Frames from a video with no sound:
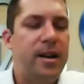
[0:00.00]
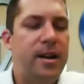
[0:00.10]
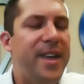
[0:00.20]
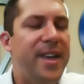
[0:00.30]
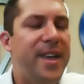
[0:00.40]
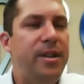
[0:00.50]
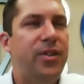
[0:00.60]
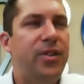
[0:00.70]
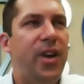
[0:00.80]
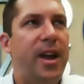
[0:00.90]
Now, would that be
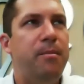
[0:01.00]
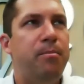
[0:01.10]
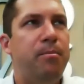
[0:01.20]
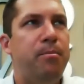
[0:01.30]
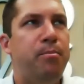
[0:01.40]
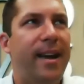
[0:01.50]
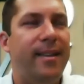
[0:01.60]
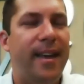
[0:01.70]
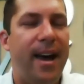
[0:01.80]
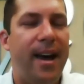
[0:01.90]
the same
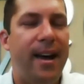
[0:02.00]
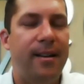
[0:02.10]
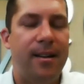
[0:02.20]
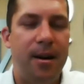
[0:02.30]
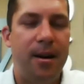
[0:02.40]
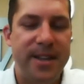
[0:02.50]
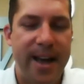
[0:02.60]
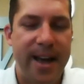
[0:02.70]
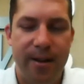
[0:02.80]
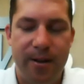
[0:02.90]
bat that
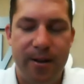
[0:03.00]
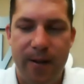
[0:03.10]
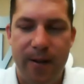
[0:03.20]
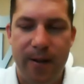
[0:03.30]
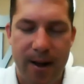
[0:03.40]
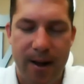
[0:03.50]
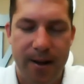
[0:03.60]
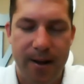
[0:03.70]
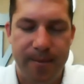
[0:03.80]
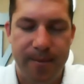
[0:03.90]
comes out of
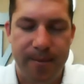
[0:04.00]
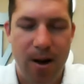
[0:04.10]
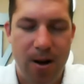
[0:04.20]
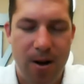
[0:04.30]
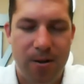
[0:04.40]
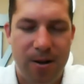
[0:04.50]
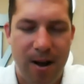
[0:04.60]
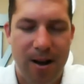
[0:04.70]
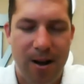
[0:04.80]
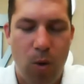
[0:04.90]

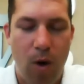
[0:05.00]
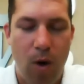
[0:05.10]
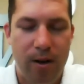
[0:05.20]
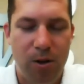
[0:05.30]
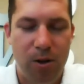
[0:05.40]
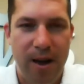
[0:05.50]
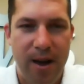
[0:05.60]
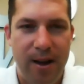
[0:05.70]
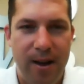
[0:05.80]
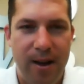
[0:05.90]

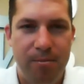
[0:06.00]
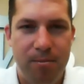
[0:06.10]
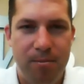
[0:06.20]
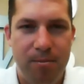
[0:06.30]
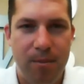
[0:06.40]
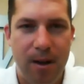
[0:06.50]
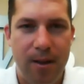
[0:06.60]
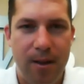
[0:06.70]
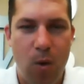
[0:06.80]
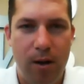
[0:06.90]
Guadalupe,
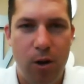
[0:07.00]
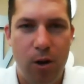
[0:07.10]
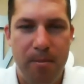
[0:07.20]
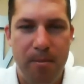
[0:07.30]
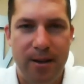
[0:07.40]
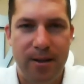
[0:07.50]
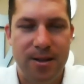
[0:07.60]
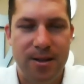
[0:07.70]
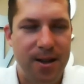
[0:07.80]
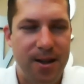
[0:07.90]
the Guadalupe
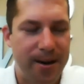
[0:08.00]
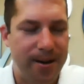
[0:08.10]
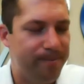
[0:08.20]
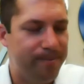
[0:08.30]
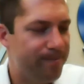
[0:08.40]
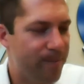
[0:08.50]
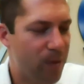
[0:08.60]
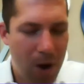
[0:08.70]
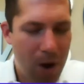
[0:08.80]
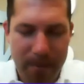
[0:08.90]
Mountains? Why
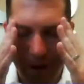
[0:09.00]
am